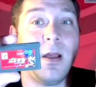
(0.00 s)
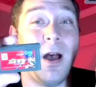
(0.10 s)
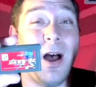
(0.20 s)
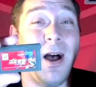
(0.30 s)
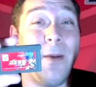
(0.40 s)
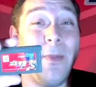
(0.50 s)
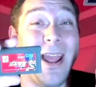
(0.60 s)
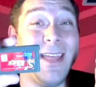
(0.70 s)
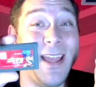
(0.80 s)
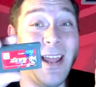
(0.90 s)

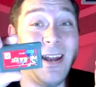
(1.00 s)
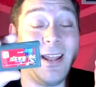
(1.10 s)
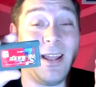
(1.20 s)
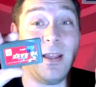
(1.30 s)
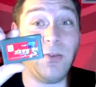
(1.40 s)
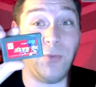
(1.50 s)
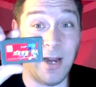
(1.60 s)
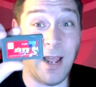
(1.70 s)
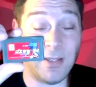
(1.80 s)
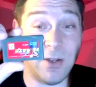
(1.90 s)
And then when
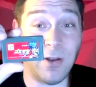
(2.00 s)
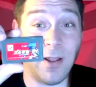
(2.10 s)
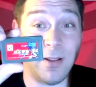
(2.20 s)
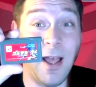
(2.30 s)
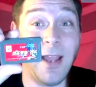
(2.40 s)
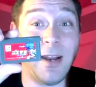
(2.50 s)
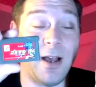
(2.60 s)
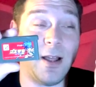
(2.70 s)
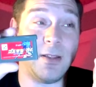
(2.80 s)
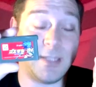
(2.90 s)
I saw it online
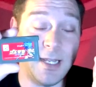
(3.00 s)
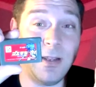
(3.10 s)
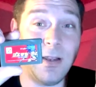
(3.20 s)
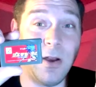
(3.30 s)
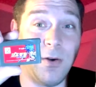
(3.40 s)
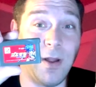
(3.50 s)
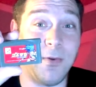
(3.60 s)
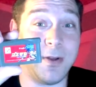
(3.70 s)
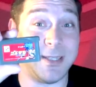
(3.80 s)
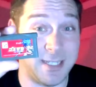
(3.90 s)
on Sendico, it
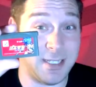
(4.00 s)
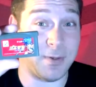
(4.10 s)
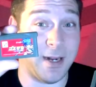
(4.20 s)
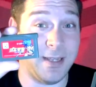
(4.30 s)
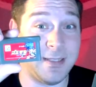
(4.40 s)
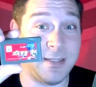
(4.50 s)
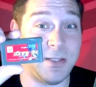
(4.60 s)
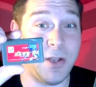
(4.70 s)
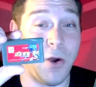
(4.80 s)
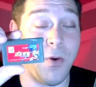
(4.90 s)
was this price.
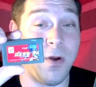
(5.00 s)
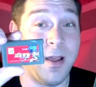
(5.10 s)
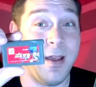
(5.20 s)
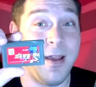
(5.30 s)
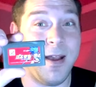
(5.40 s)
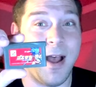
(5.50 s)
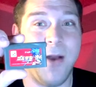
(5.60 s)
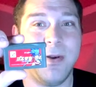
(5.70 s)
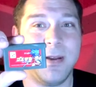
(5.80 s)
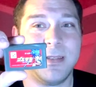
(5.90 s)
So I
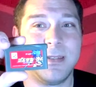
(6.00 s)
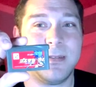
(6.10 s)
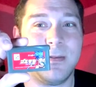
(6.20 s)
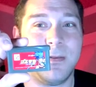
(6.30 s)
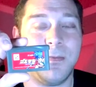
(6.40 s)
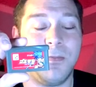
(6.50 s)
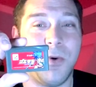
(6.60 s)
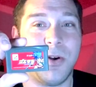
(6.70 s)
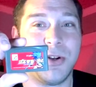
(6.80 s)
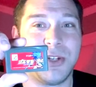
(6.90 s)
was
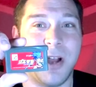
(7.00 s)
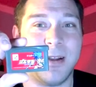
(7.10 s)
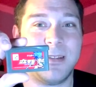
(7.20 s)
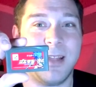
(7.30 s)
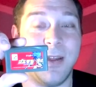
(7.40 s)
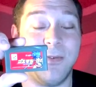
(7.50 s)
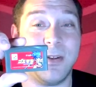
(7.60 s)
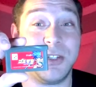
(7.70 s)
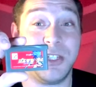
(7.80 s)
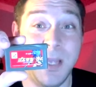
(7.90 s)
more shocked that it
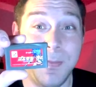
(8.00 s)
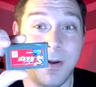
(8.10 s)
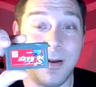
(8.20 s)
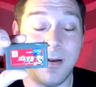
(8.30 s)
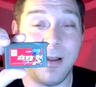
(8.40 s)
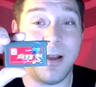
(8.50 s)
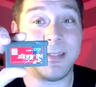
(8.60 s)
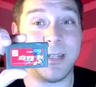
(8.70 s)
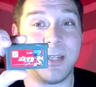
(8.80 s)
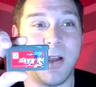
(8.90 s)
was cheaper on
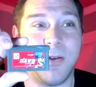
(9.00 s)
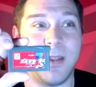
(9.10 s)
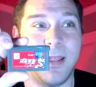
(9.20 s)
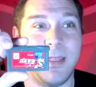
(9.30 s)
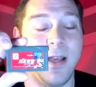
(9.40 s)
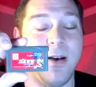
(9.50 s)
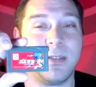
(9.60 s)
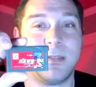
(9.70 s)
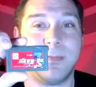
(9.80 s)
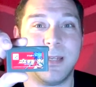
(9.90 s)
Sendico than anything
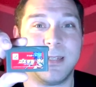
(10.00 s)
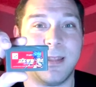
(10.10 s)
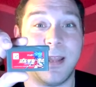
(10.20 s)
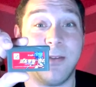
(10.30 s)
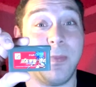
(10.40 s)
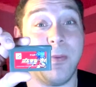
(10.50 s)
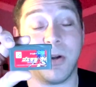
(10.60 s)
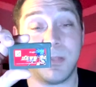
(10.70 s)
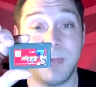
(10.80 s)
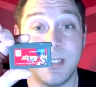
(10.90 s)
else because I thought it would be more
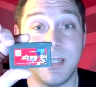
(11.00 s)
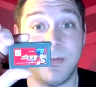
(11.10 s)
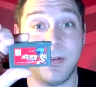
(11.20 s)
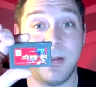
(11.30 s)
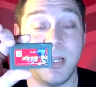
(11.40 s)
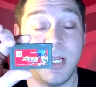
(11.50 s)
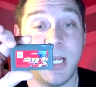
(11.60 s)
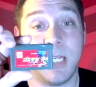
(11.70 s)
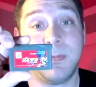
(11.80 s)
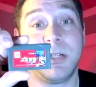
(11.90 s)
expensive,
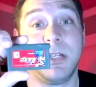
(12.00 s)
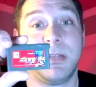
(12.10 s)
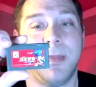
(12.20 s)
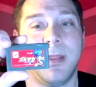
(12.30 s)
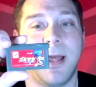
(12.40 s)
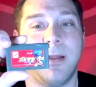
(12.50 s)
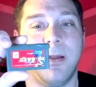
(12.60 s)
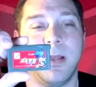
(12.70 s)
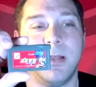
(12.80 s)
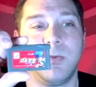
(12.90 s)
especially something that
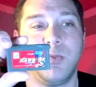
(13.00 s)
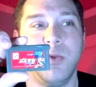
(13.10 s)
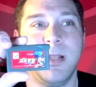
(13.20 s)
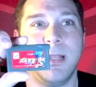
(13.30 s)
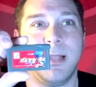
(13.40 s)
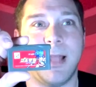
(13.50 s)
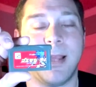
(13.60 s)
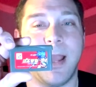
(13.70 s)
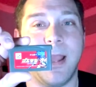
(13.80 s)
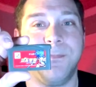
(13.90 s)
is really like
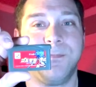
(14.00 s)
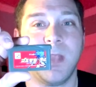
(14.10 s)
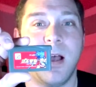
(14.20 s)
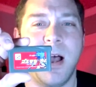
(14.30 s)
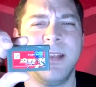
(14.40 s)
a high